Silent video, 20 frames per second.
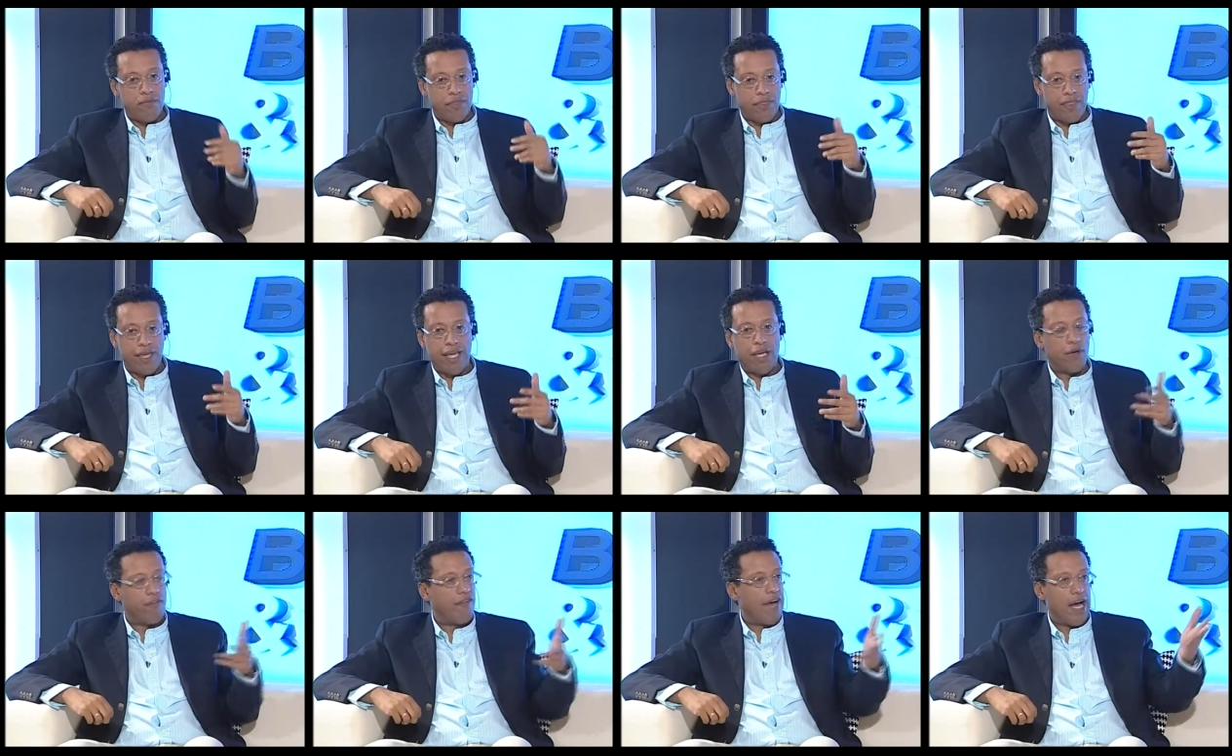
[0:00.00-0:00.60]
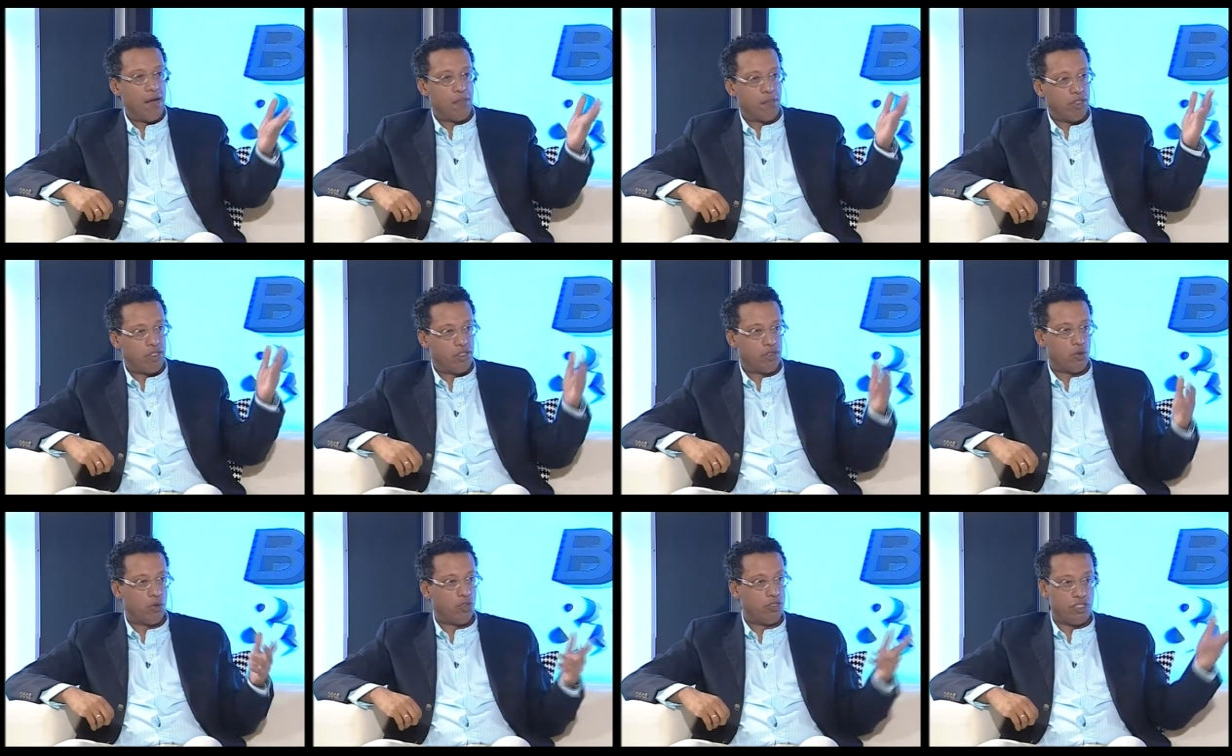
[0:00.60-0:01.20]
Think of Apple
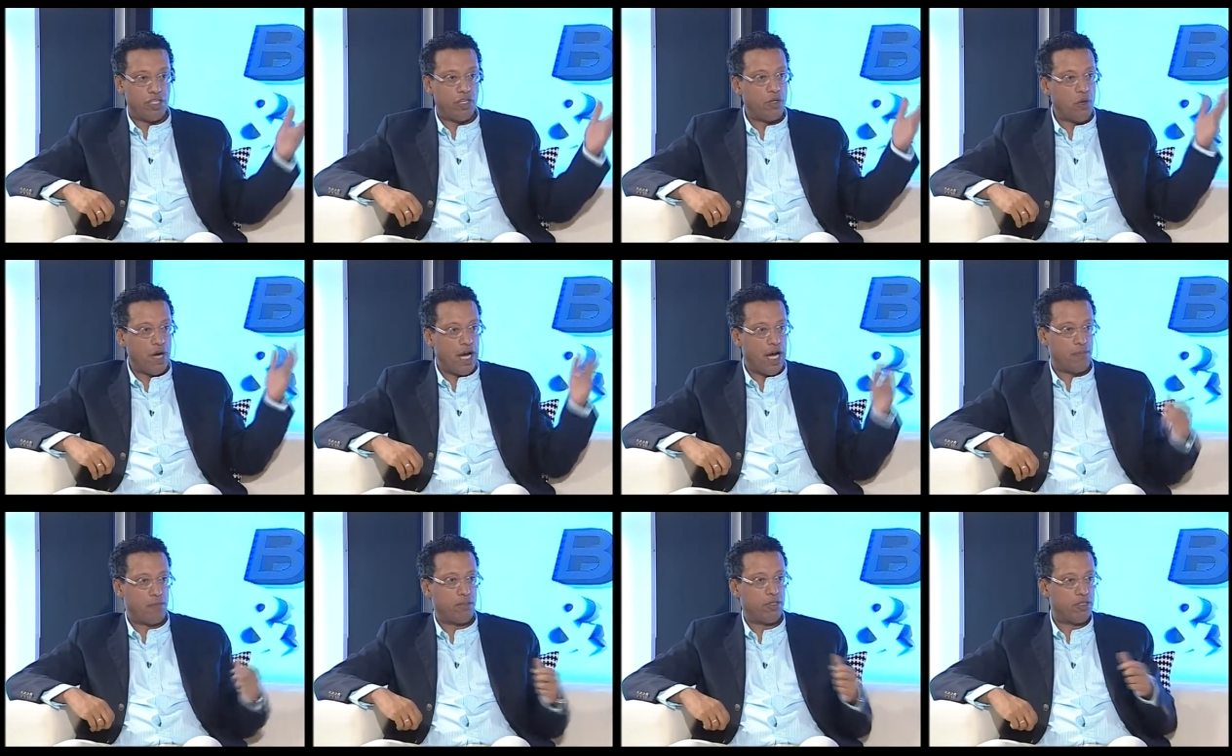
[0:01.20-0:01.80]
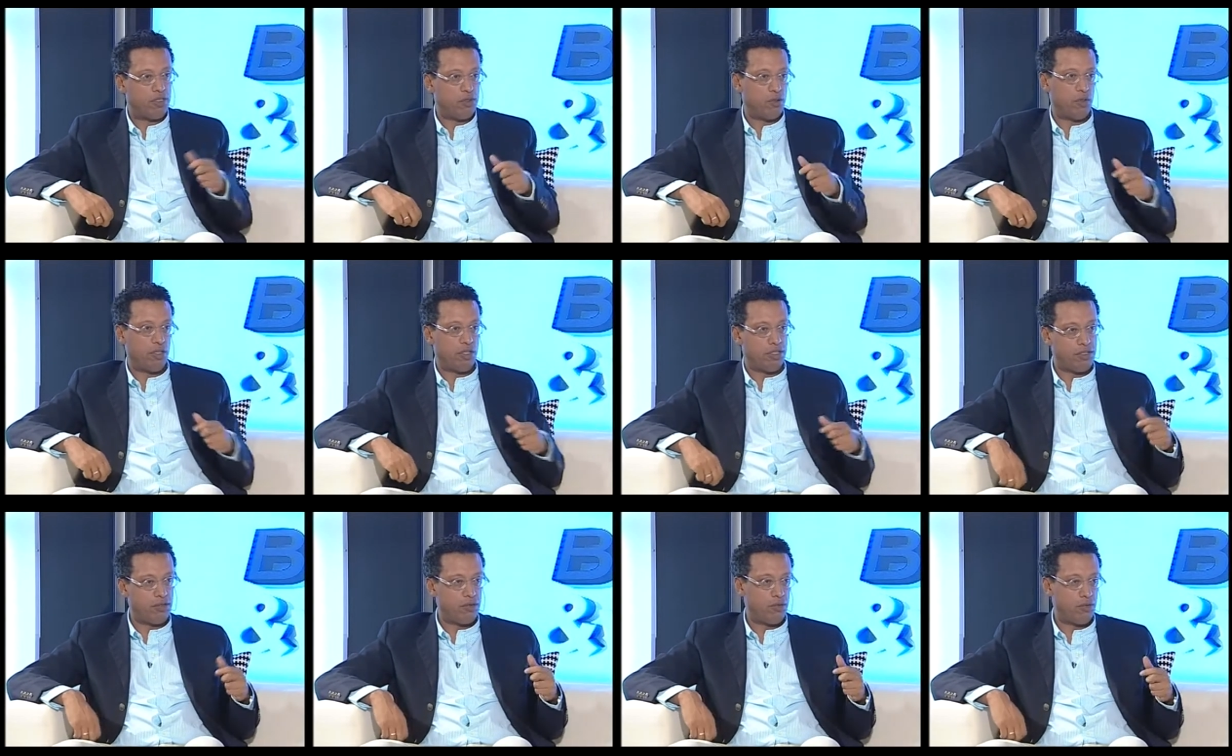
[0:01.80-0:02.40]
stores, the new Apple
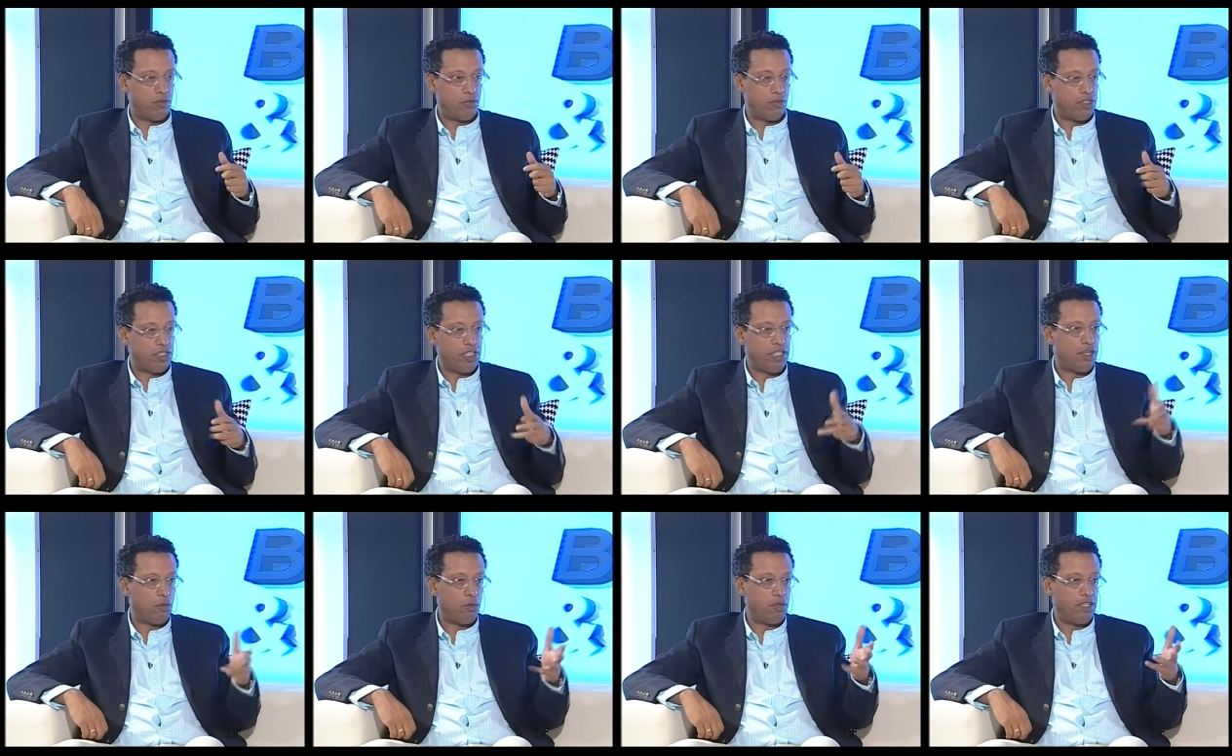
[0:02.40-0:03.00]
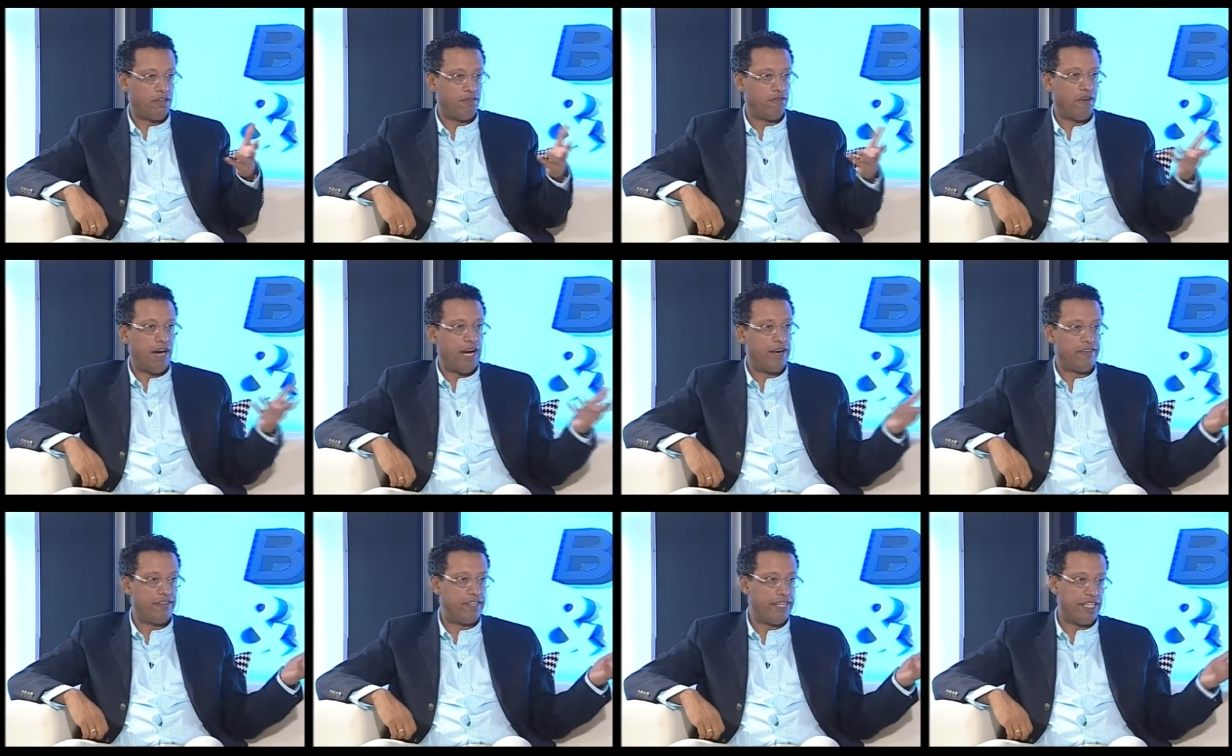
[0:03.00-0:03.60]
stores, which are done with the
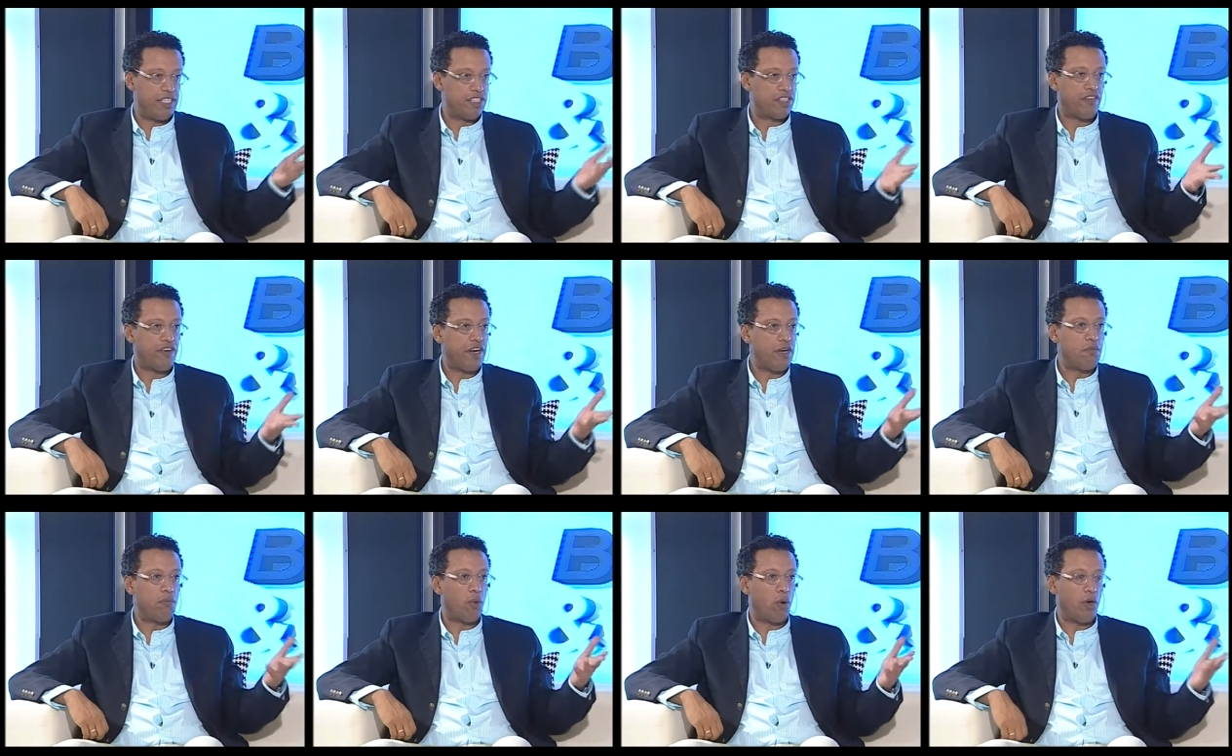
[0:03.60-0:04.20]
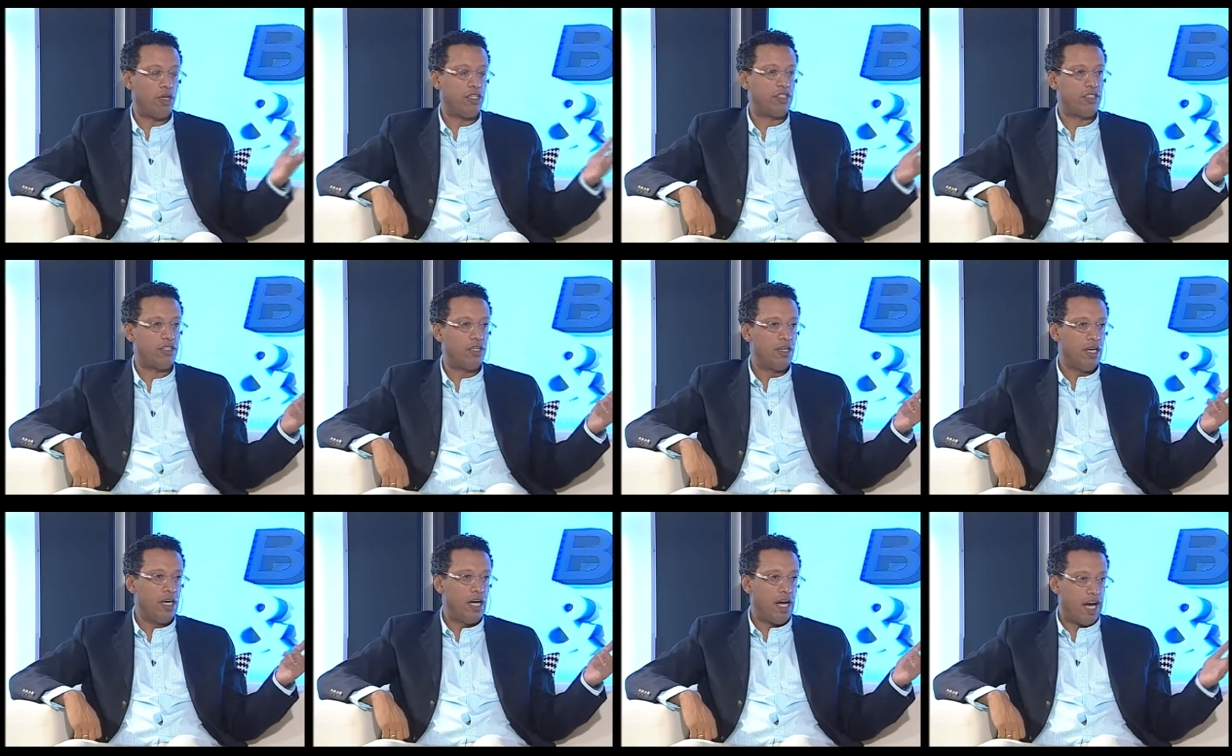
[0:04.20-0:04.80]
5D. Screen Point
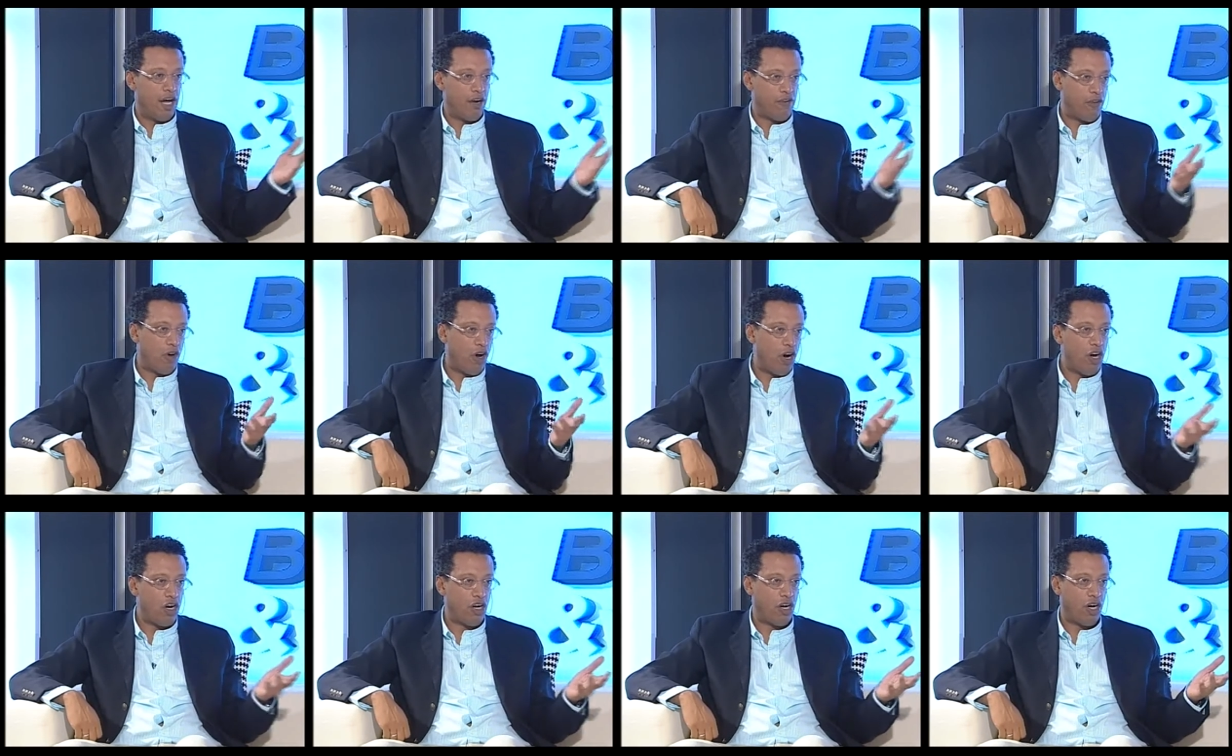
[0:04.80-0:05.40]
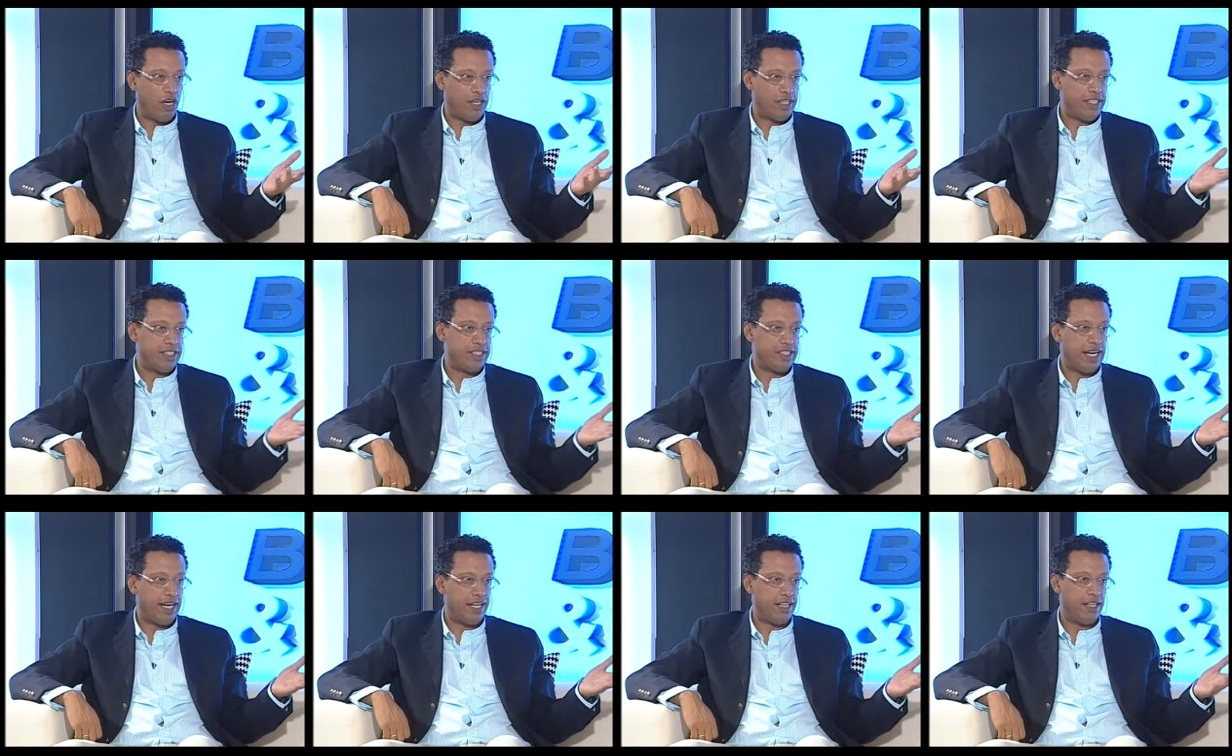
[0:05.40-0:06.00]
out of Hong Kong
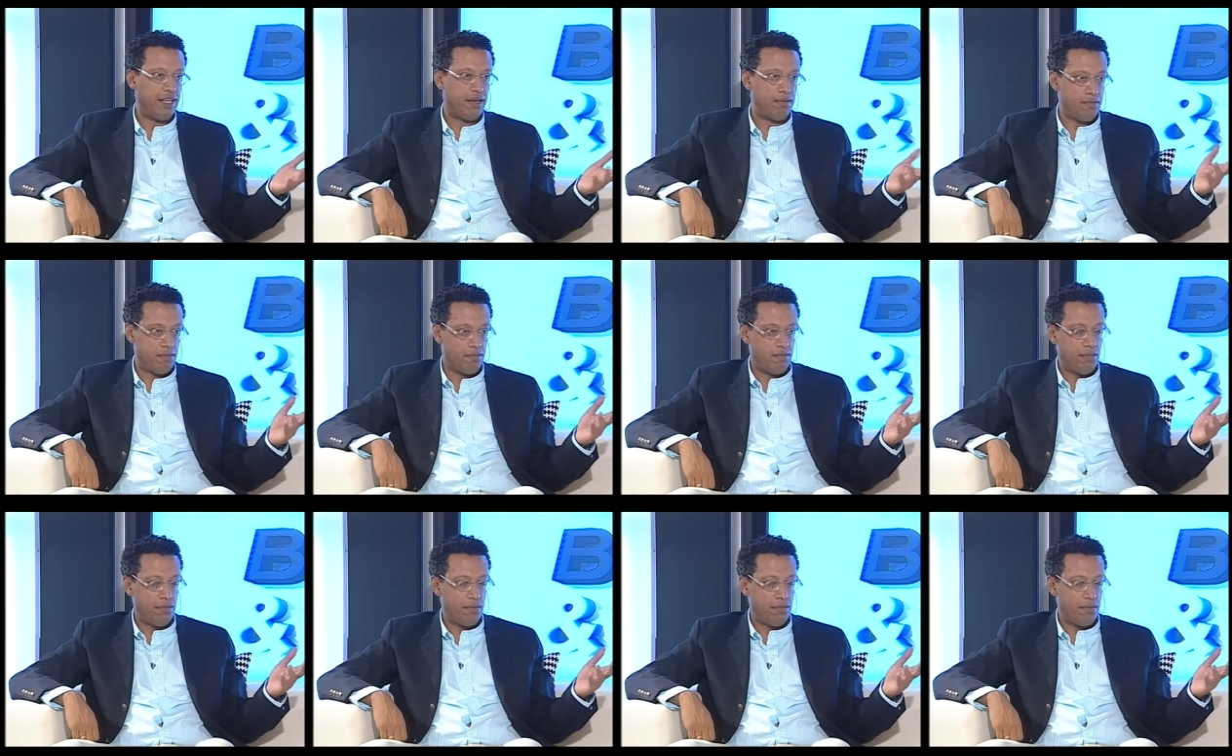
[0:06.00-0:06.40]
designed them.